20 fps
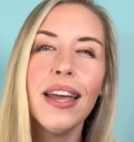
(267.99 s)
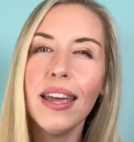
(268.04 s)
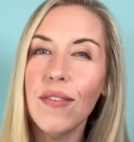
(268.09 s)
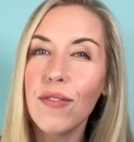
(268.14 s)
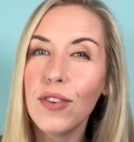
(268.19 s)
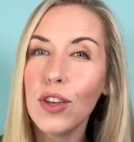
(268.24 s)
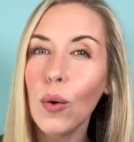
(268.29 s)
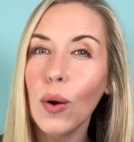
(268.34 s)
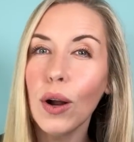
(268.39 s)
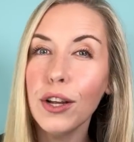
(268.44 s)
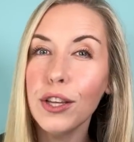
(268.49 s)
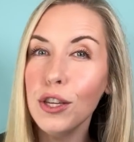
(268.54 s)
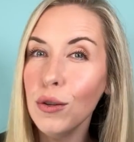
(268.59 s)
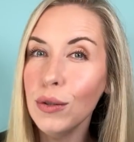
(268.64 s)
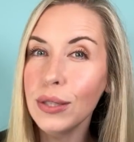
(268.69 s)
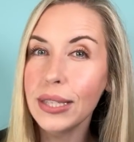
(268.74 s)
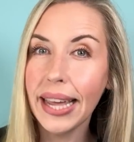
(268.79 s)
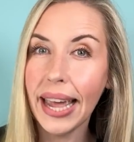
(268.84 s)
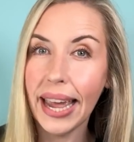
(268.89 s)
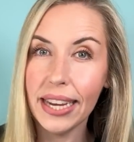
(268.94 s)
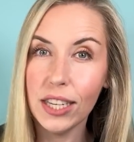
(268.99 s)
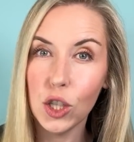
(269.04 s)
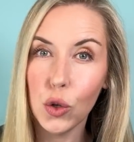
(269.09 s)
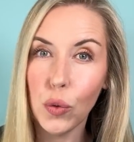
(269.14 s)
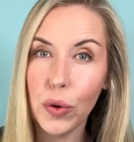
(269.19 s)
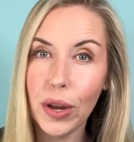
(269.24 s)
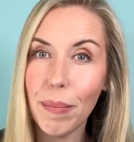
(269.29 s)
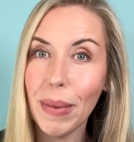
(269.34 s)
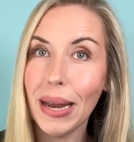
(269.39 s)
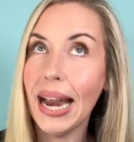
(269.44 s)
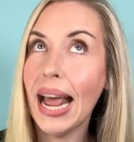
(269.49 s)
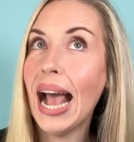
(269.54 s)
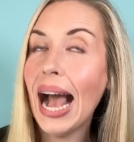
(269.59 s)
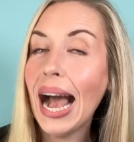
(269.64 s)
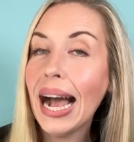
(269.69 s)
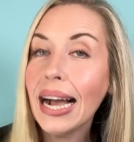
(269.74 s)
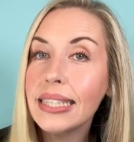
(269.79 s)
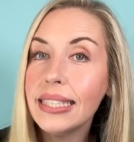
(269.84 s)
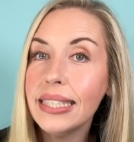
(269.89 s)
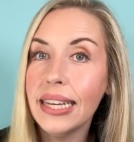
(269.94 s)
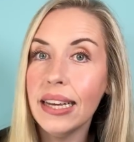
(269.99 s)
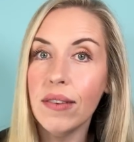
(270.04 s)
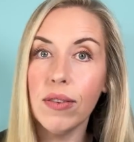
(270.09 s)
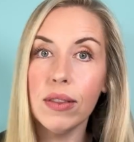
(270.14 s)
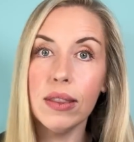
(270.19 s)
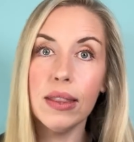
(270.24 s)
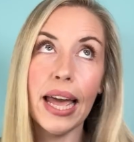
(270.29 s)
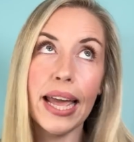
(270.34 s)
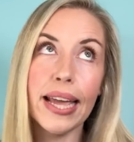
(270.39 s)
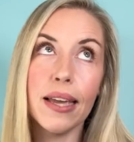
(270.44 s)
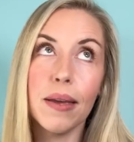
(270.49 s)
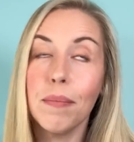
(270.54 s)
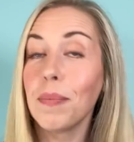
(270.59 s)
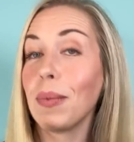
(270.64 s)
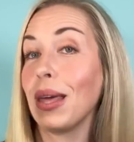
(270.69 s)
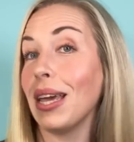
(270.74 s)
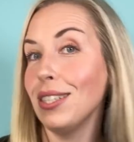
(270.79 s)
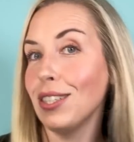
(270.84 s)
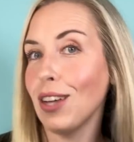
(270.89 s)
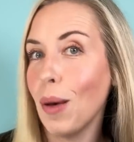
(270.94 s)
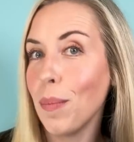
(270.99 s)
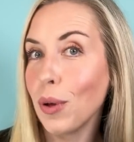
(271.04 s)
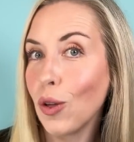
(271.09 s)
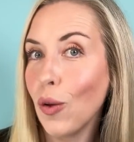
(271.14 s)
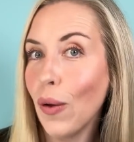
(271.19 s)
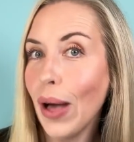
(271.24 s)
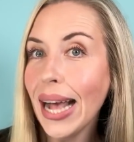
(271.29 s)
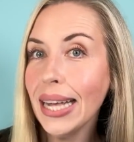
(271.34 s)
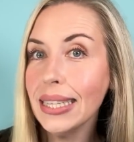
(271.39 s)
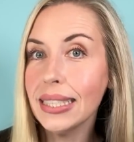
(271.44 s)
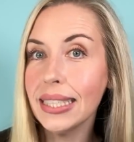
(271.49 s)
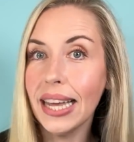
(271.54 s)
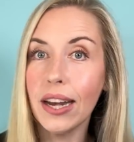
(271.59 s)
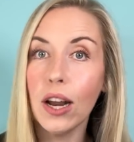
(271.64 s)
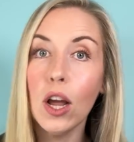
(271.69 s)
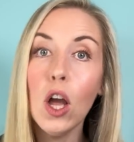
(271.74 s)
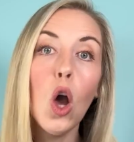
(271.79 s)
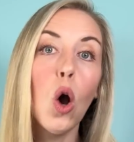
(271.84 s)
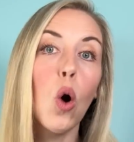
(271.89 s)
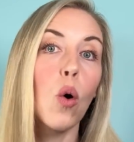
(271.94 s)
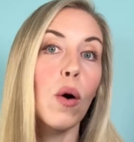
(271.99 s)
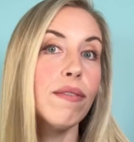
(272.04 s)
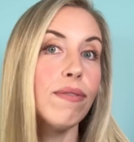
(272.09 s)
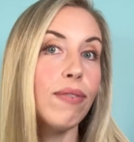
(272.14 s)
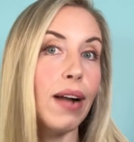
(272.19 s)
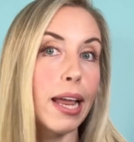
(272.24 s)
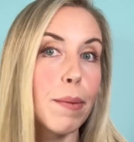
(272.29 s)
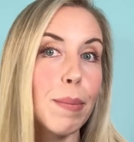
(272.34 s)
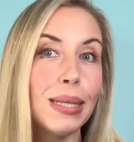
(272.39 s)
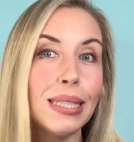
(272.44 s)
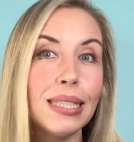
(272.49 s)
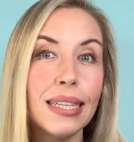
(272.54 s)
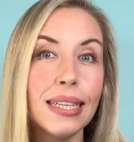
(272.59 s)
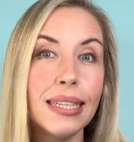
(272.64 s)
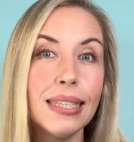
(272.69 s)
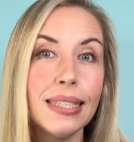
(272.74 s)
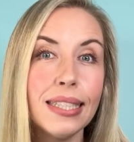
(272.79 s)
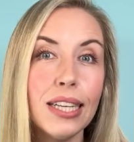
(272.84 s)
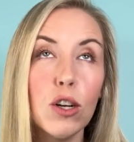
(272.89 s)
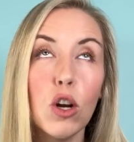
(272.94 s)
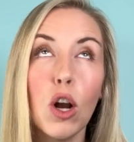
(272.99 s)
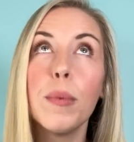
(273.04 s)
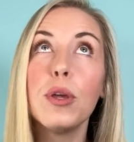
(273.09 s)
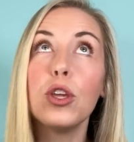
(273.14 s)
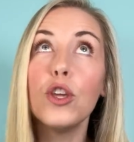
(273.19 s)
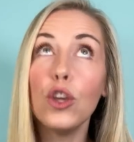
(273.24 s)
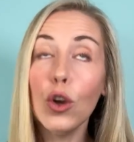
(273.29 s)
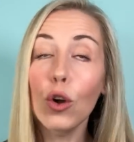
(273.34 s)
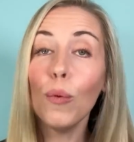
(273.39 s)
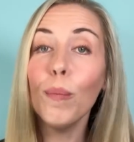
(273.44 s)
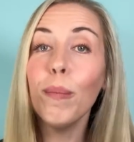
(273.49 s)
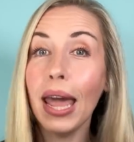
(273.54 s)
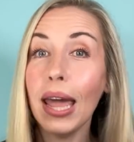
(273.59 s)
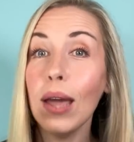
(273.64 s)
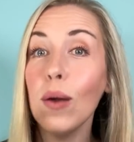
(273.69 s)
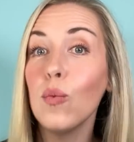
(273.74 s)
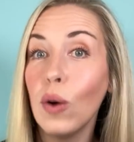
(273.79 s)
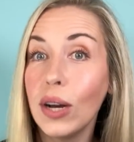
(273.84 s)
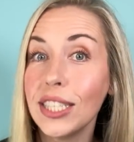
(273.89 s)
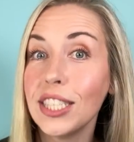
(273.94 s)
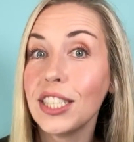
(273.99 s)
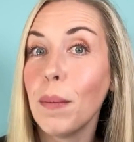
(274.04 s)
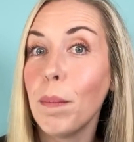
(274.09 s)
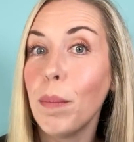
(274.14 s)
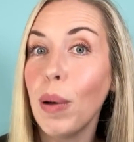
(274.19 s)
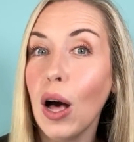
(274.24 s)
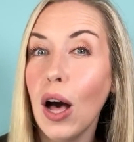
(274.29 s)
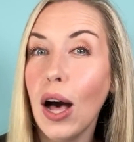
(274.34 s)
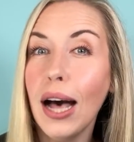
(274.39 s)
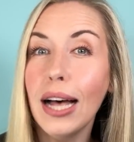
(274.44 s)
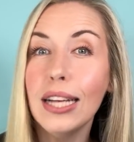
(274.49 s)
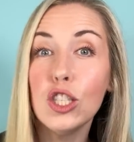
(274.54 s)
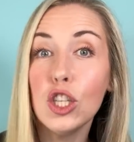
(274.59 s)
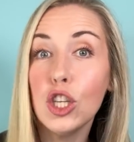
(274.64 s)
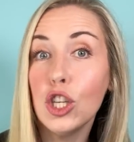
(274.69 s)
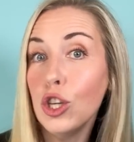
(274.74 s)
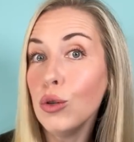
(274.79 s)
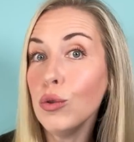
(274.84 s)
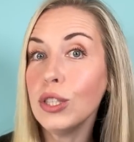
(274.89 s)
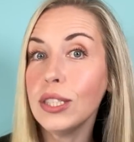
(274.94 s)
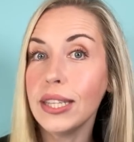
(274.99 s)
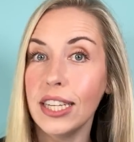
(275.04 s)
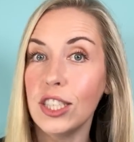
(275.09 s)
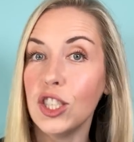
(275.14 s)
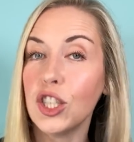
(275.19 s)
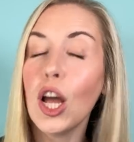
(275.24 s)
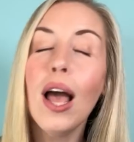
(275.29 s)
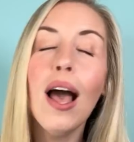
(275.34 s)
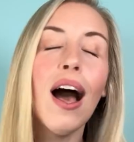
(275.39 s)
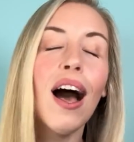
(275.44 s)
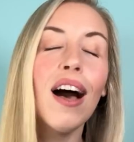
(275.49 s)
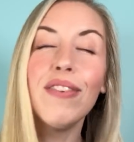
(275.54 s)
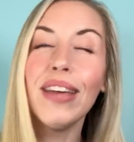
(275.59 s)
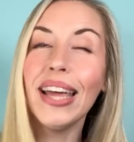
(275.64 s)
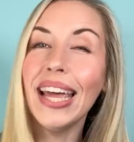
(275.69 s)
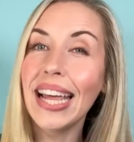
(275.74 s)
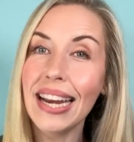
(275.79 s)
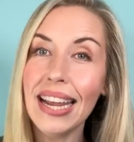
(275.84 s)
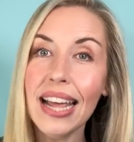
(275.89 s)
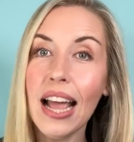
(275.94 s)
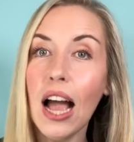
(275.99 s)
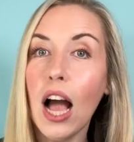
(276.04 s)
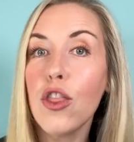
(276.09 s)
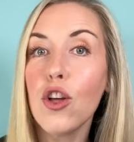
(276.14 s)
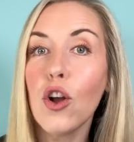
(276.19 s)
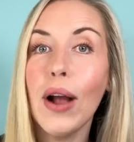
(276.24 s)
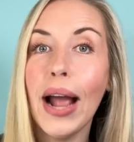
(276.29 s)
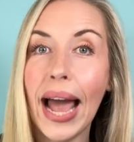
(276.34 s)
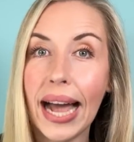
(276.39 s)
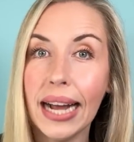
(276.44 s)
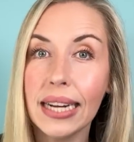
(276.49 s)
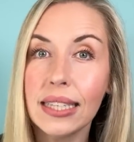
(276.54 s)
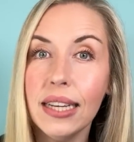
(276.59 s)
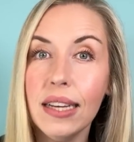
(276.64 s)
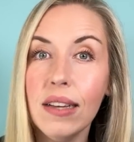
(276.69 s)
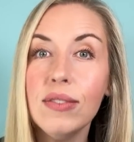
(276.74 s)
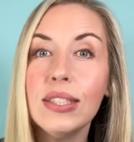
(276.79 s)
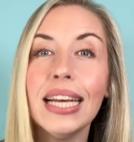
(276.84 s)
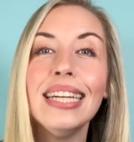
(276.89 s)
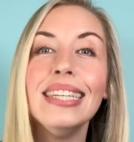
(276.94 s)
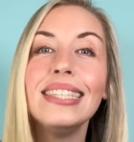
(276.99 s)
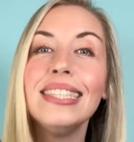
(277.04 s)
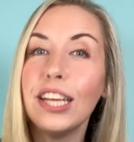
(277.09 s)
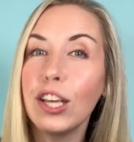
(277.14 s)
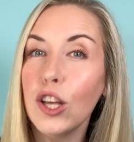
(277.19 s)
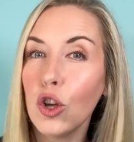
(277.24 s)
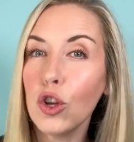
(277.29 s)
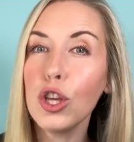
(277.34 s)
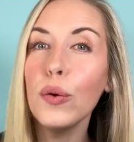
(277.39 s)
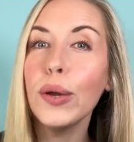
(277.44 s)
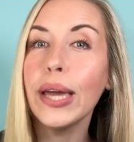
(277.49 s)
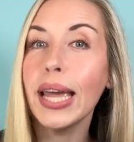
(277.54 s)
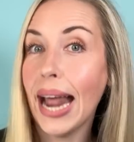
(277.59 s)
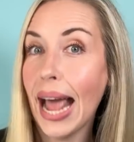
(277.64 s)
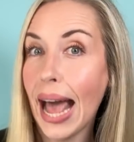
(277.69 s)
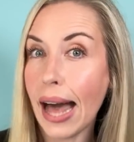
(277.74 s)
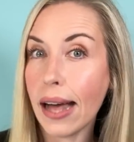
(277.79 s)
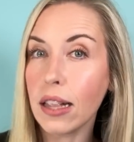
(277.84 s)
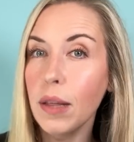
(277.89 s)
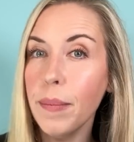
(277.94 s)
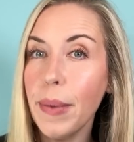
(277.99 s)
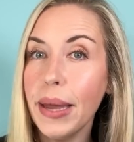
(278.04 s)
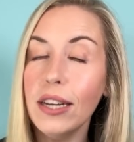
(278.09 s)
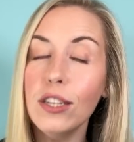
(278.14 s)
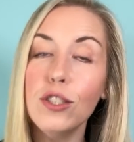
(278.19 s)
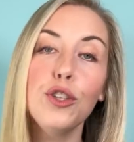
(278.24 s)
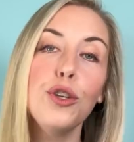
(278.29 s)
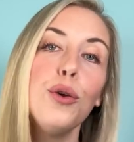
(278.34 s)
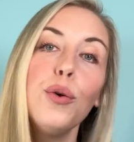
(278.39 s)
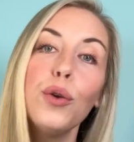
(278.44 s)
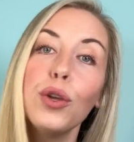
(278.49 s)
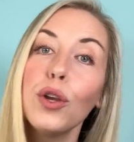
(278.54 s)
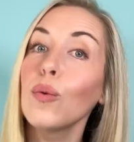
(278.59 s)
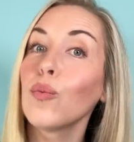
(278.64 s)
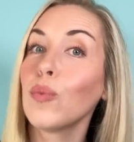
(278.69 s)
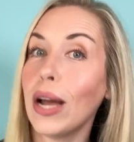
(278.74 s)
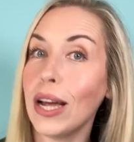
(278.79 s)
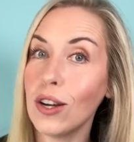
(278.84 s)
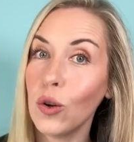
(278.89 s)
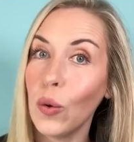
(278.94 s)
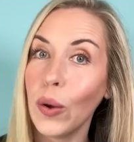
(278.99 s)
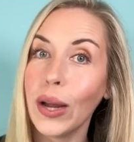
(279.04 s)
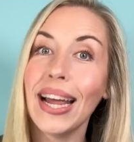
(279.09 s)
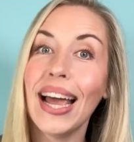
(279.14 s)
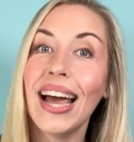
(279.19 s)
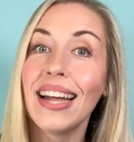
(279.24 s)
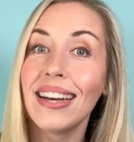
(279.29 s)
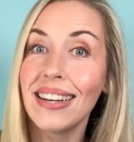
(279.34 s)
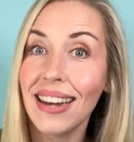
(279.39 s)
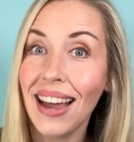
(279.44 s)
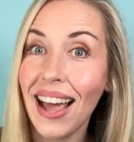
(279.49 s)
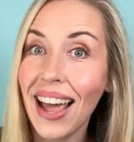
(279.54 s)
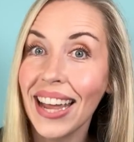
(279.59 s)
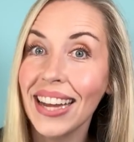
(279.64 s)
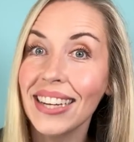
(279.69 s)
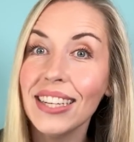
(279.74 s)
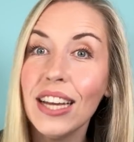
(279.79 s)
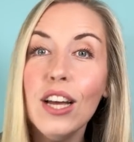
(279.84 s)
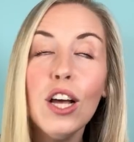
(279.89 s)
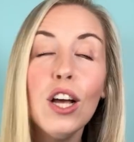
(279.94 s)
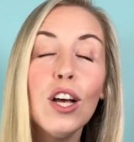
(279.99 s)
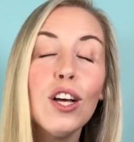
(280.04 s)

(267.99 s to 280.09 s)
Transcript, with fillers: If you are using a treatment active like a topical acid, or a vitamin C serum, you may want to pause usage of any other actives until you get acclimated to your retinoid at night.